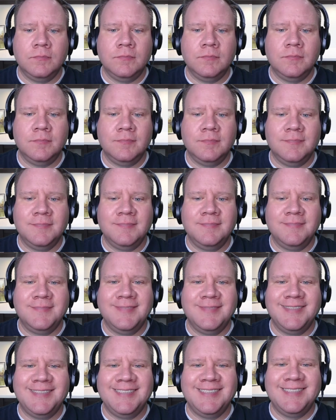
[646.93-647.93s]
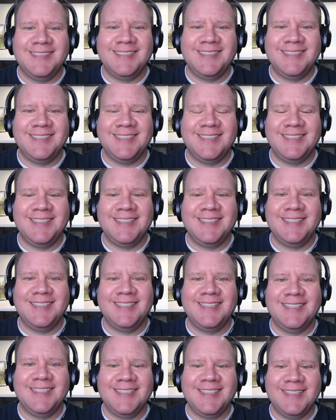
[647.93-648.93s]

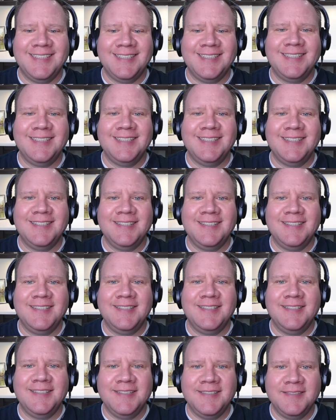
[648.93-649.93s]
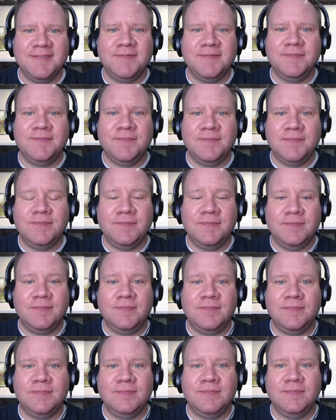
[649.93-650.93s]

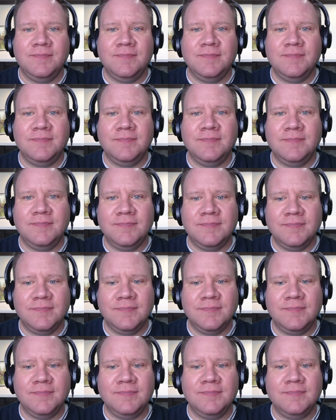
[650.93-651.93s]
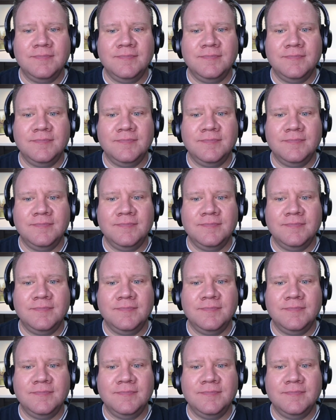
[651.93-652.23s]
(silent)